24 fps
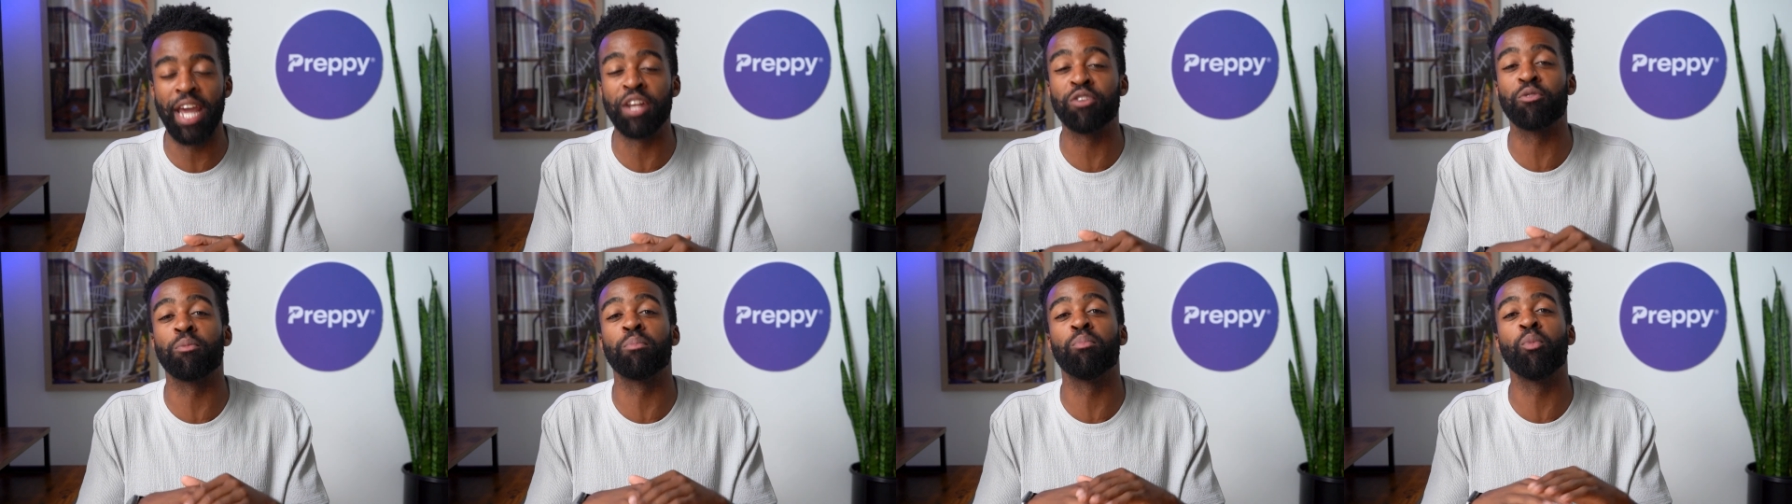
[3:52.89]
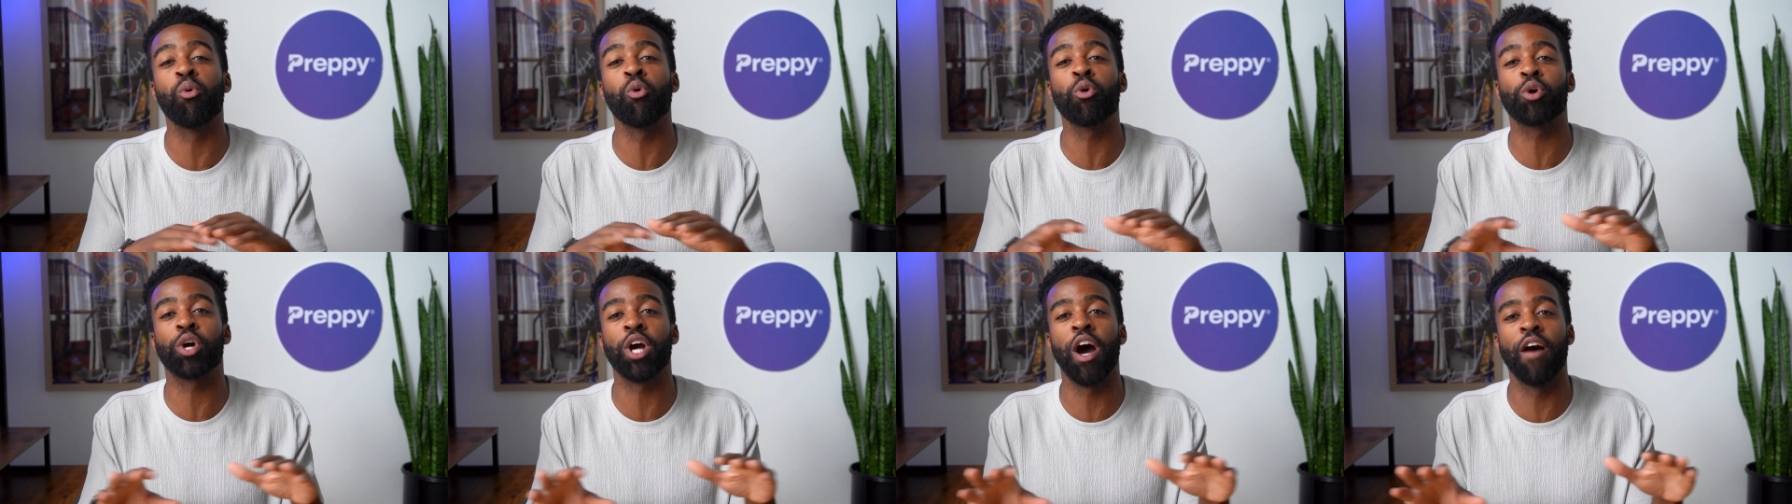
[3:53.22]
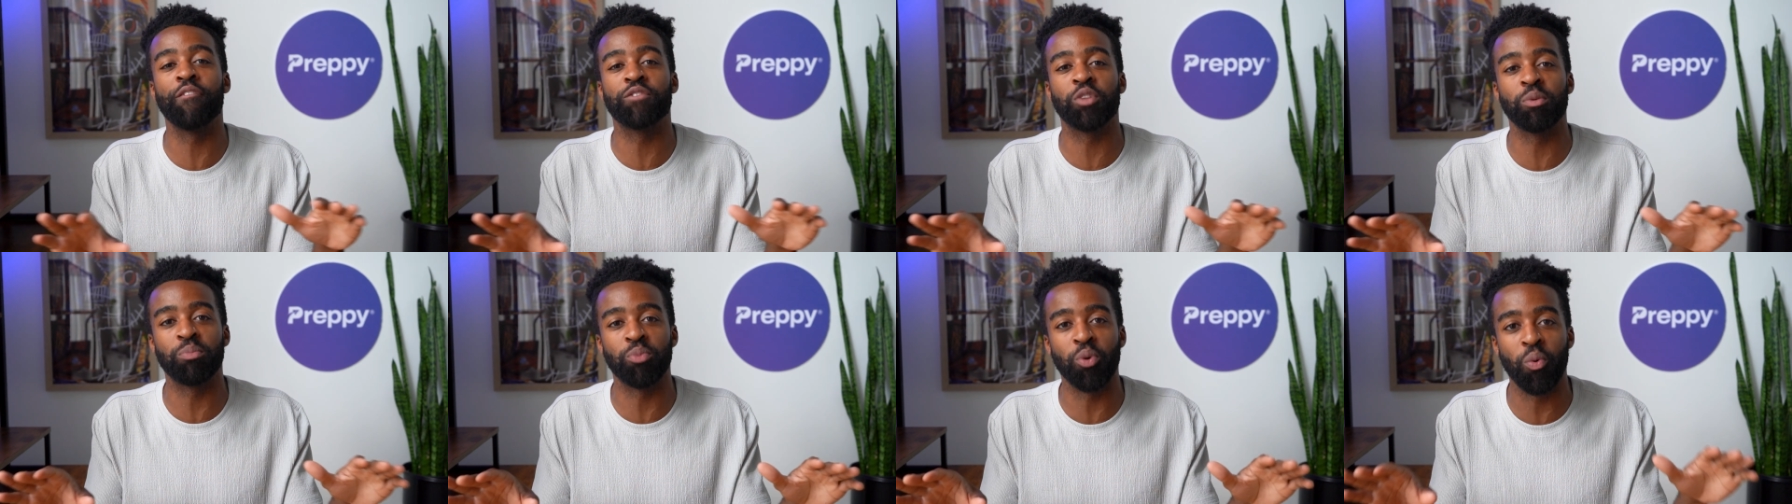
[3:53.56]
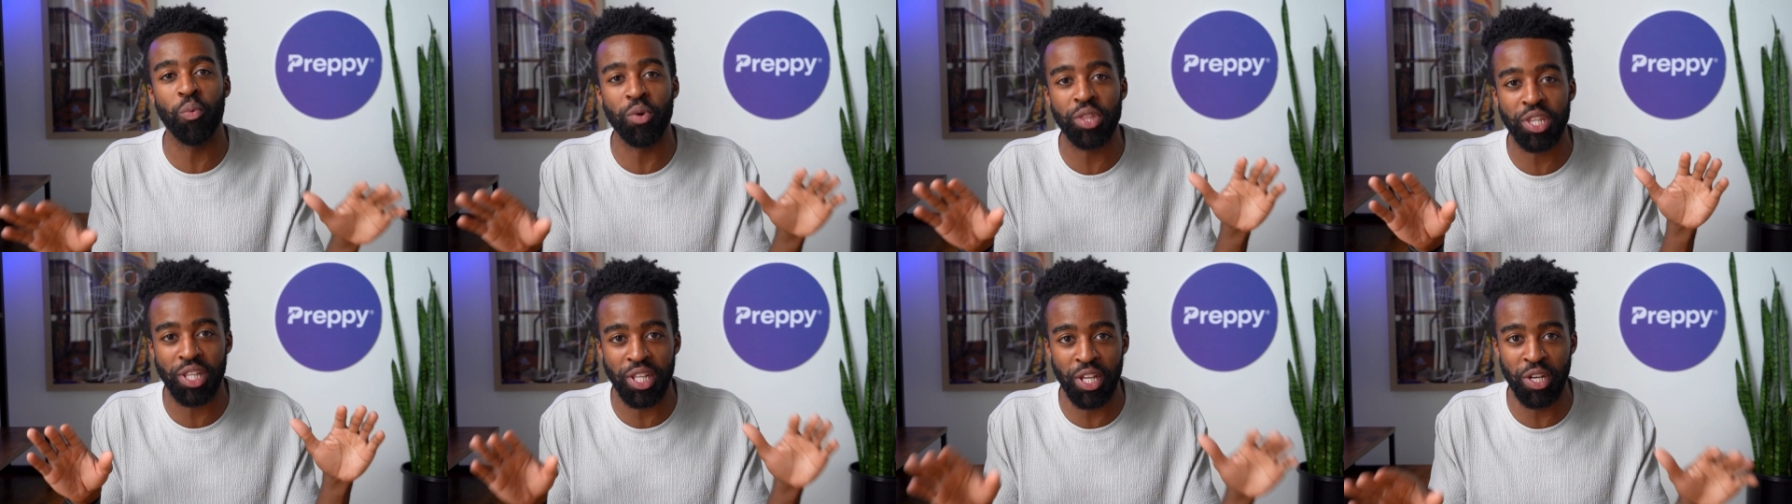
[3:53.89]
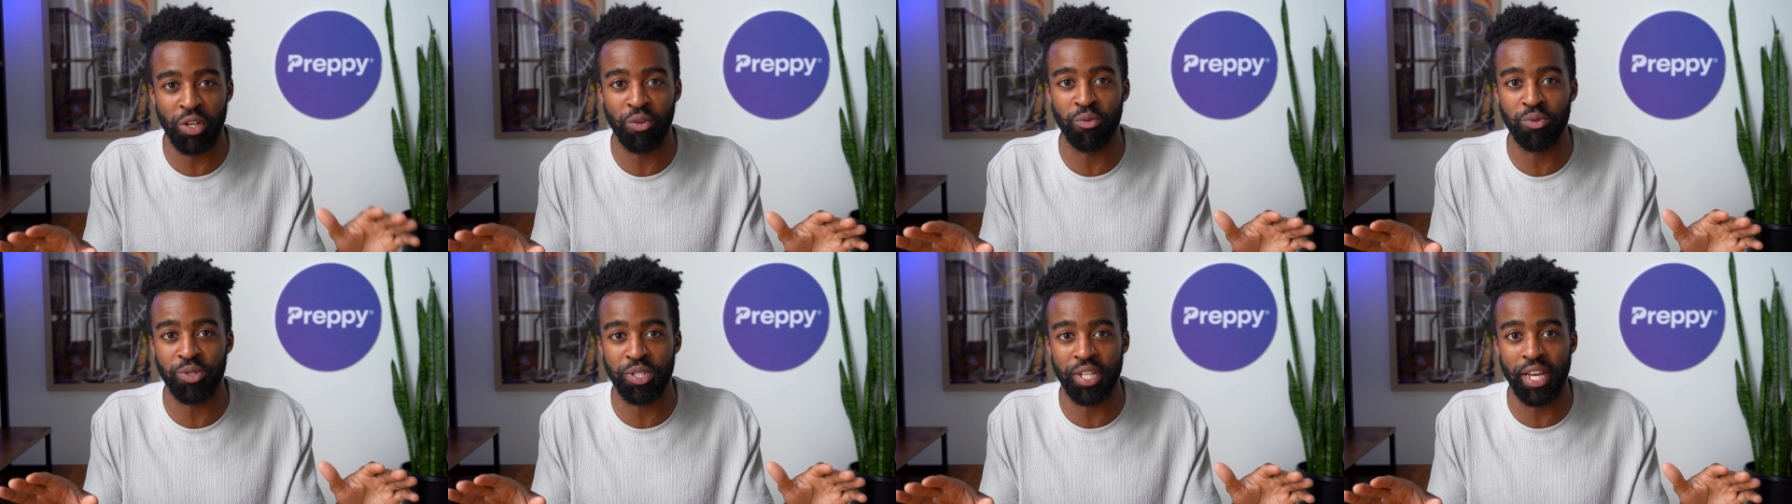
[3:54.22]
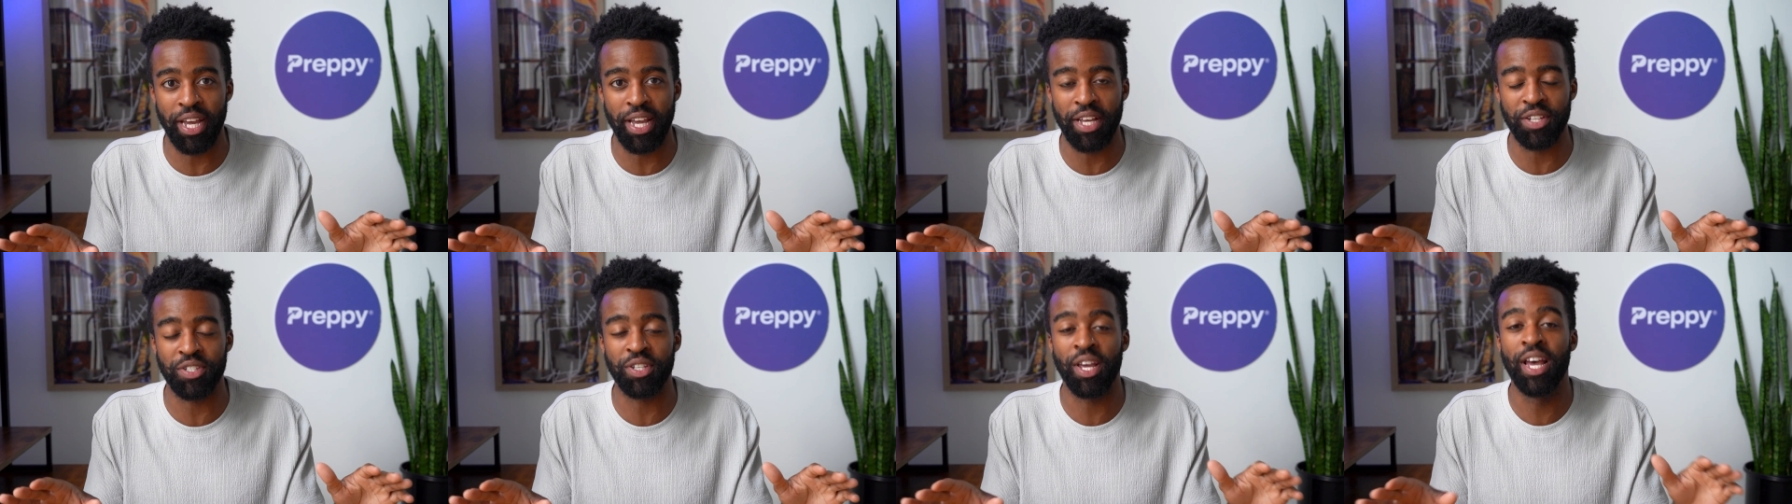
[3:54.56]
and you're more comfortable with clinical
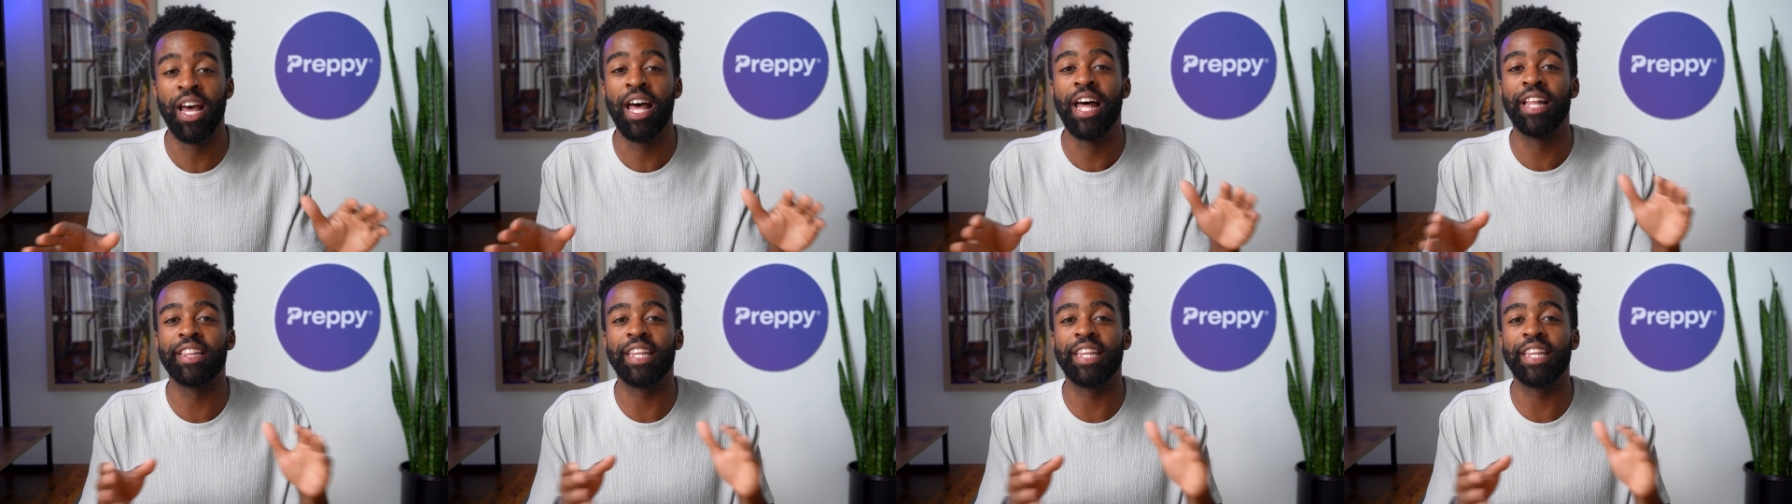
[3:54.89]
tasks,